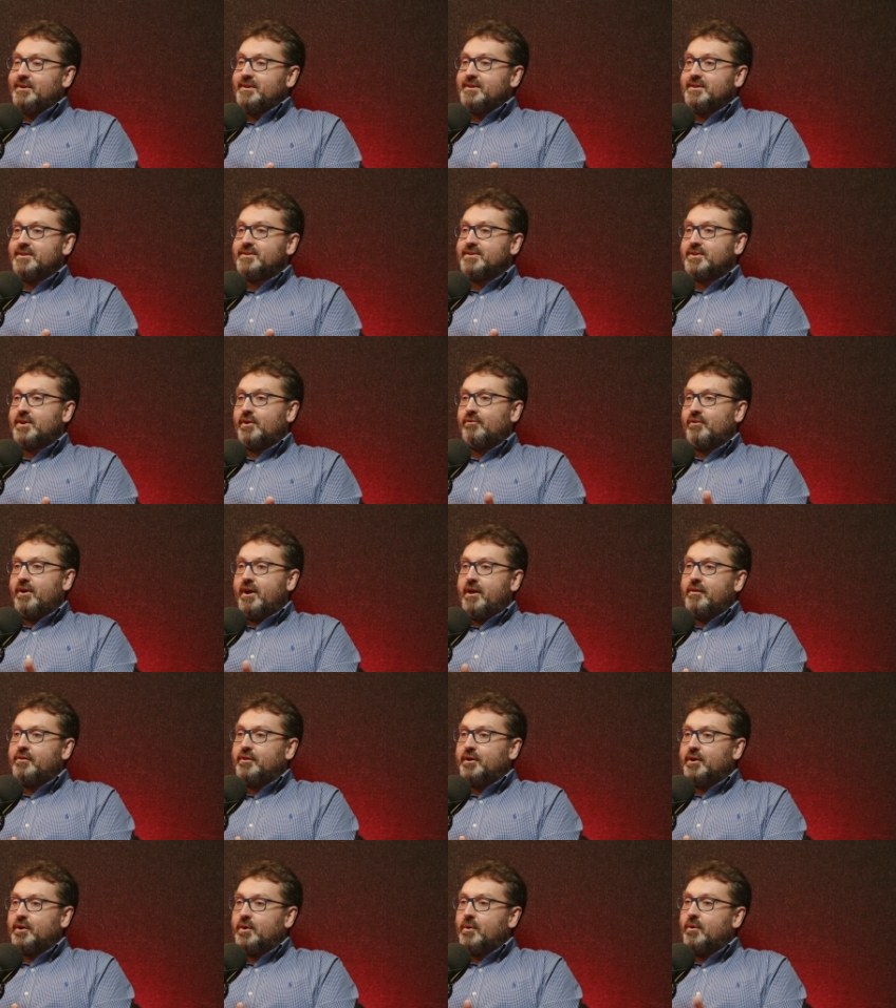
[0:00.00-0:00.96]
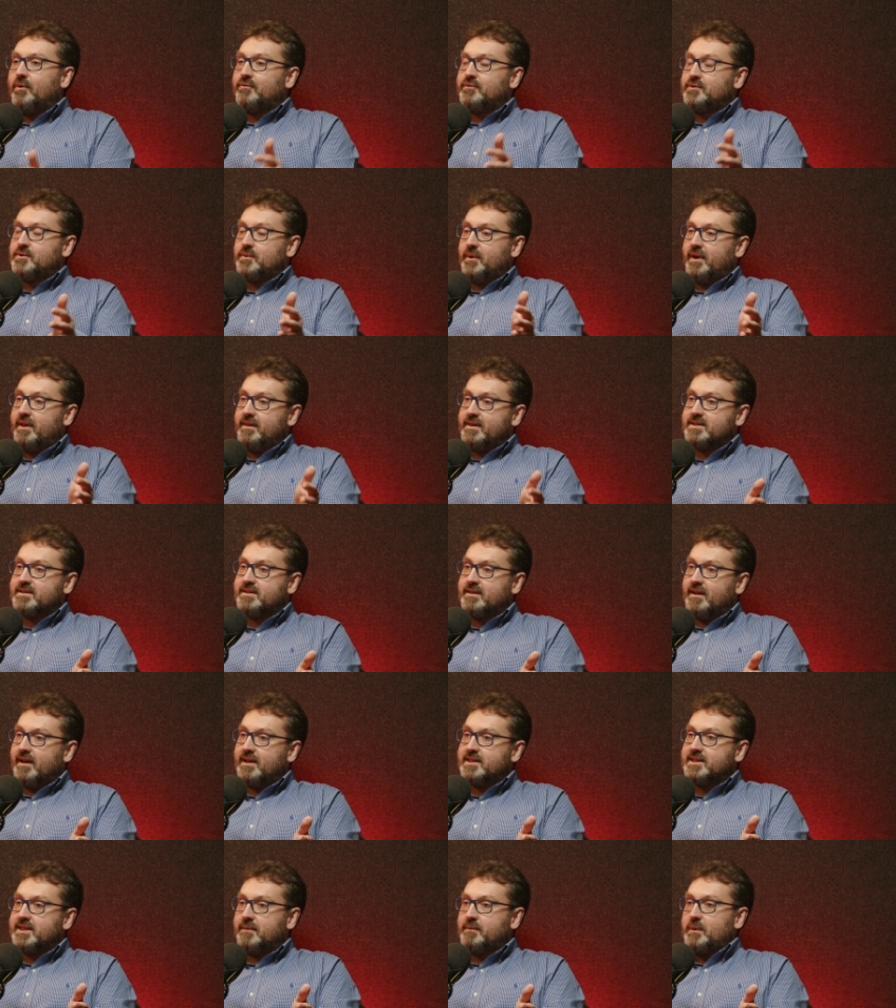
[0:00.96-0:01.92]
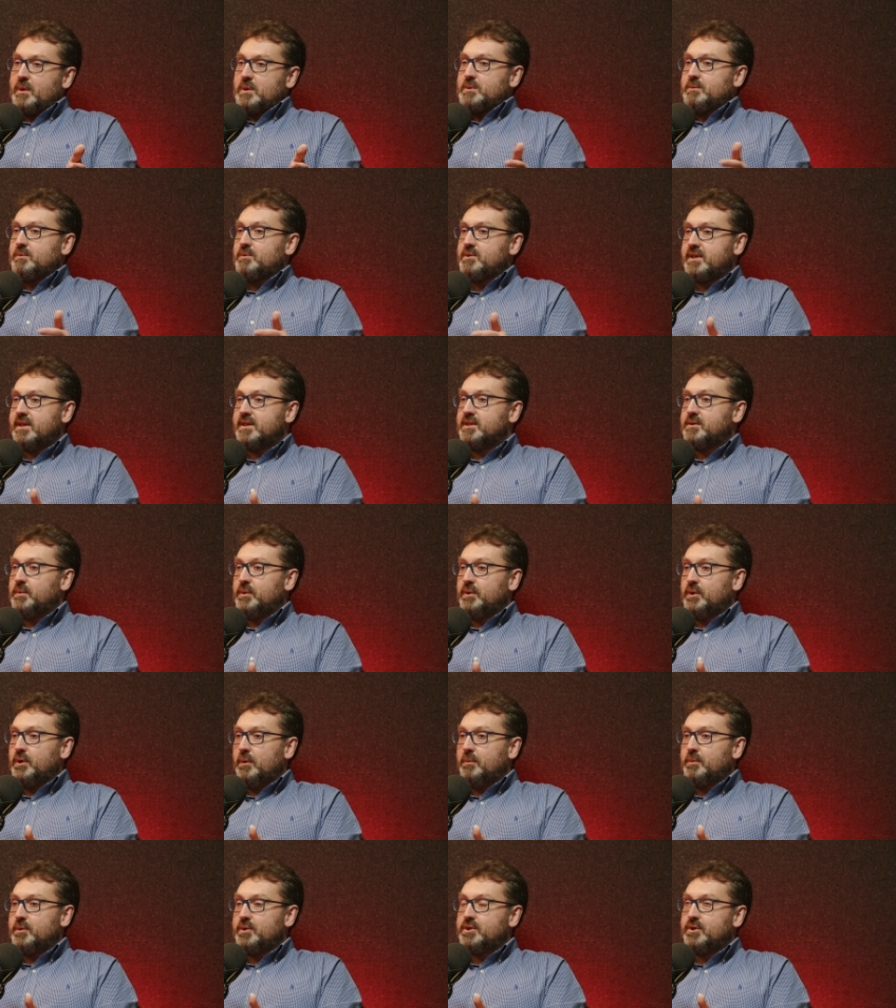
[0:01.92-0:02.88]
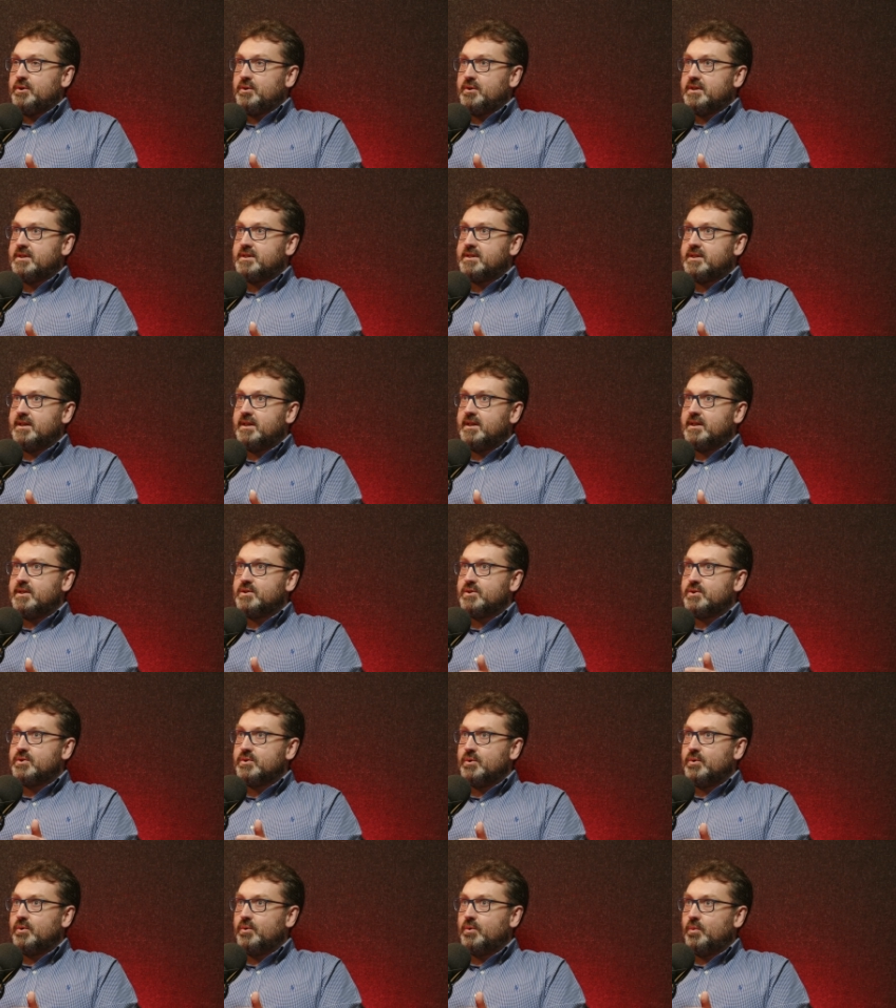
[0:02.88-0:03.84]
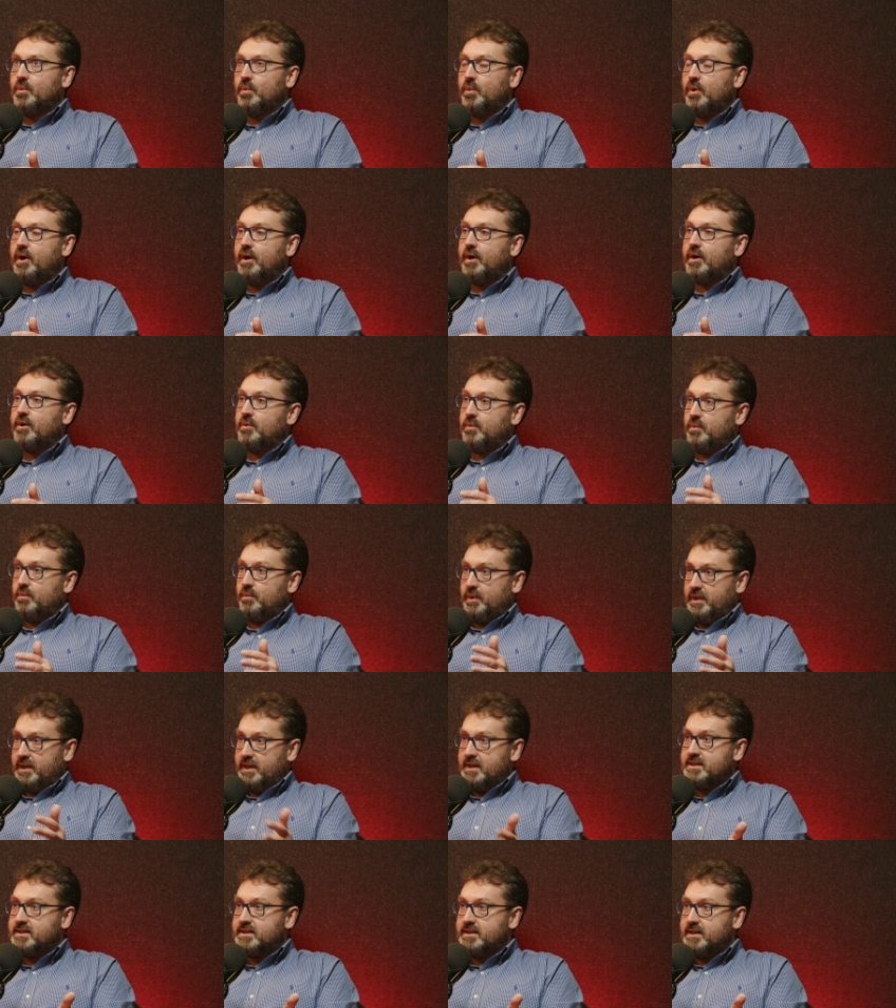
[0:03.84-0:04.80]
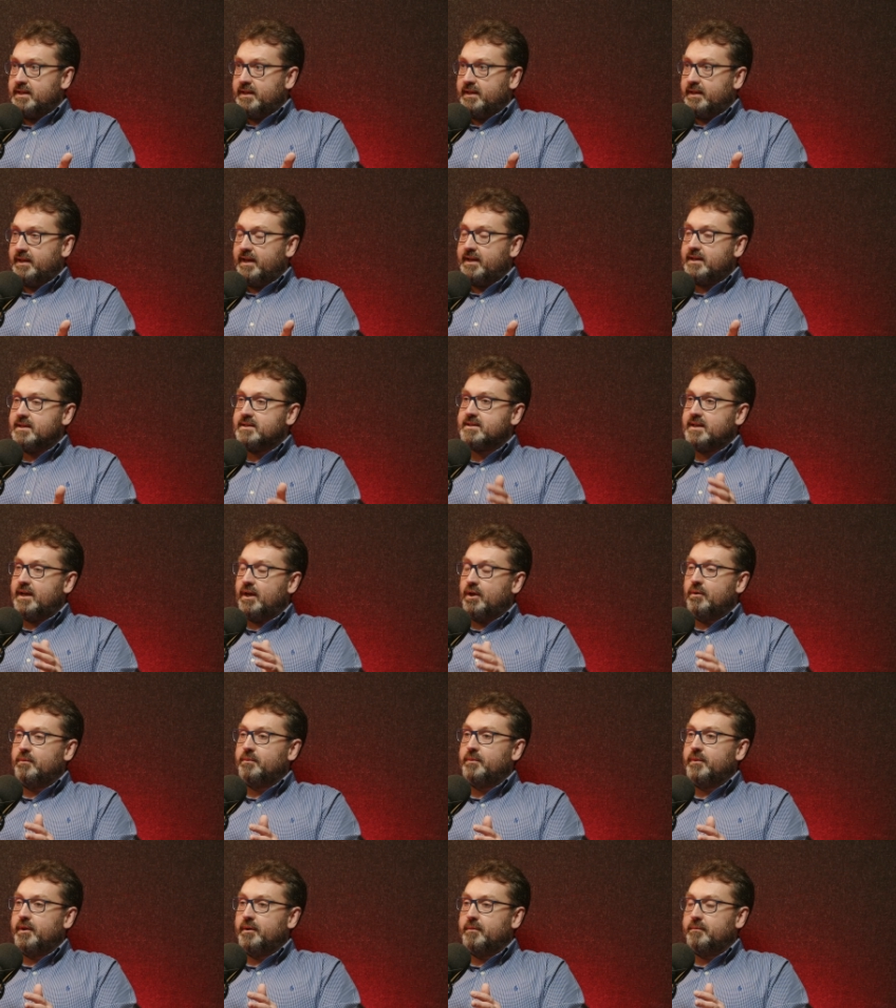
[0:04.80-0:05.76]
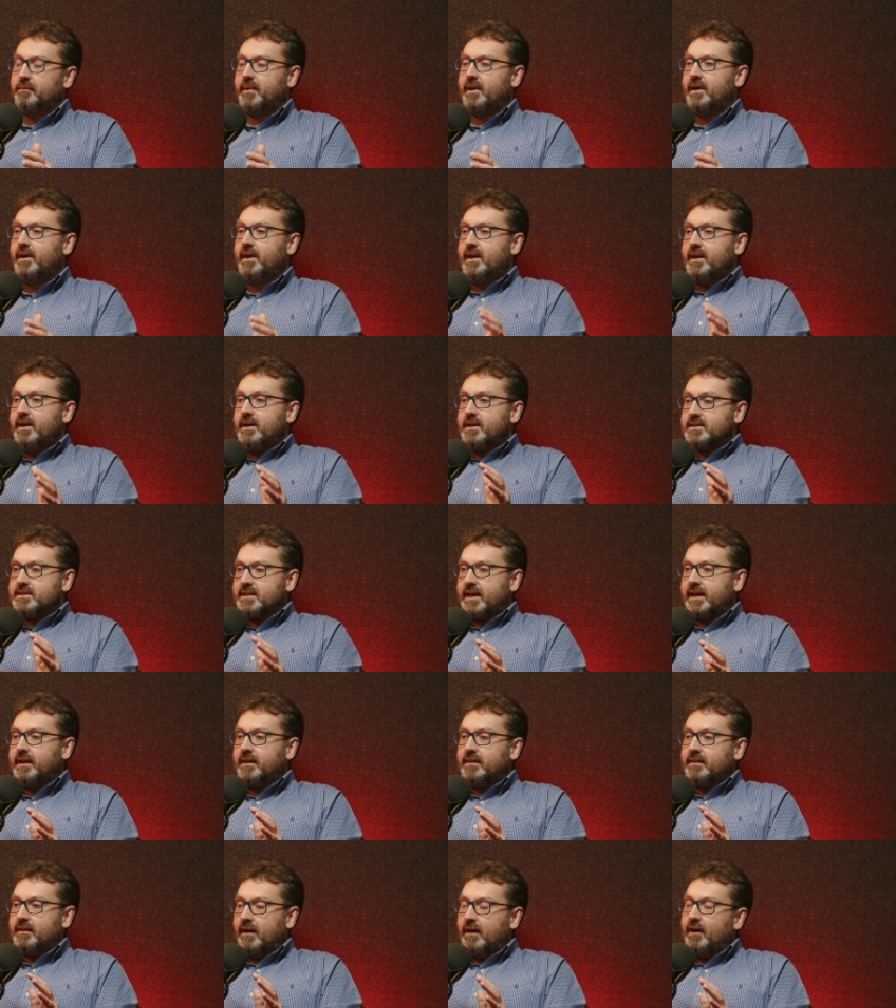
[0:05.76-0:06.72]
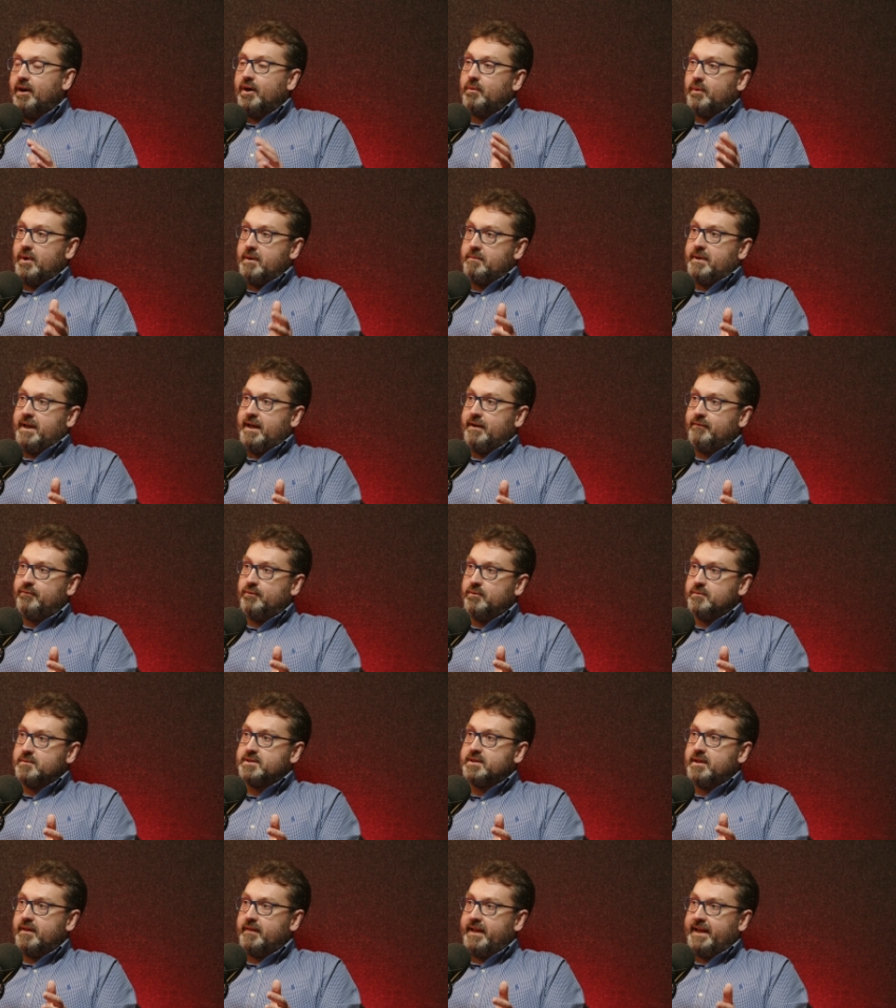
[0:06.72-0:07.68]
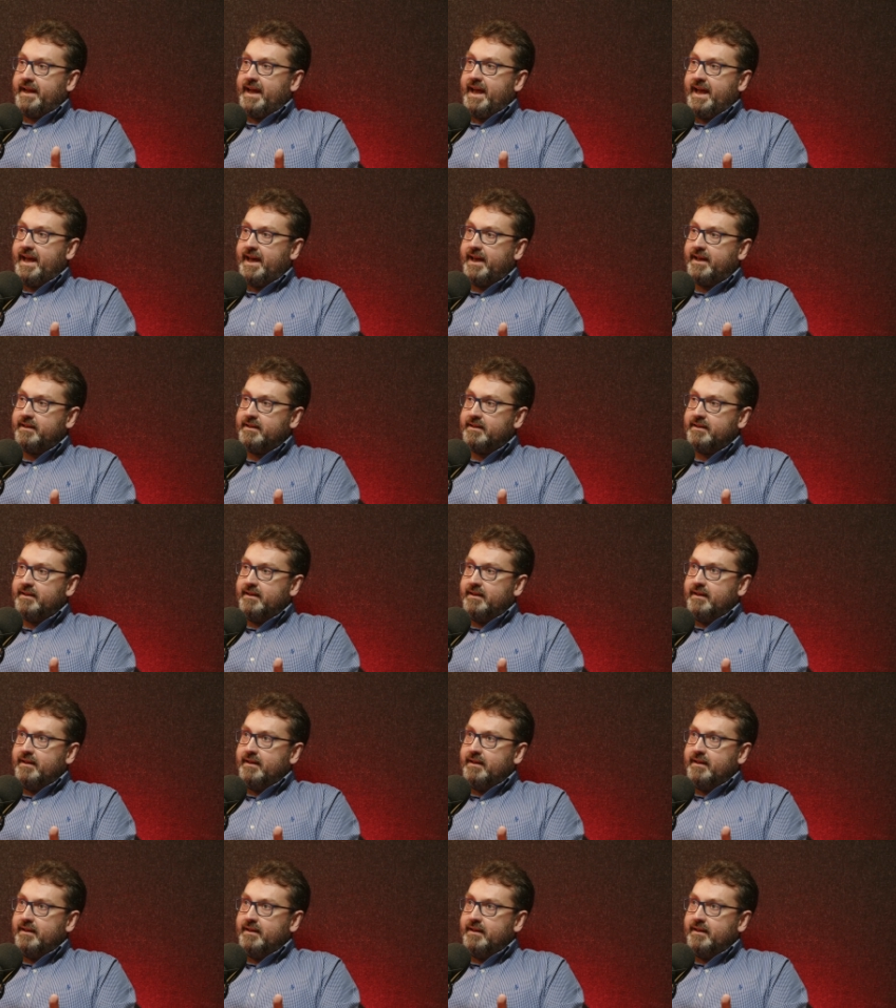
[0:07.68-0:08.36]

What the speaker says: And so rather than go off to another startup, I was presented with the opportunity to work within Seagate to help them take the hardware platforms that they had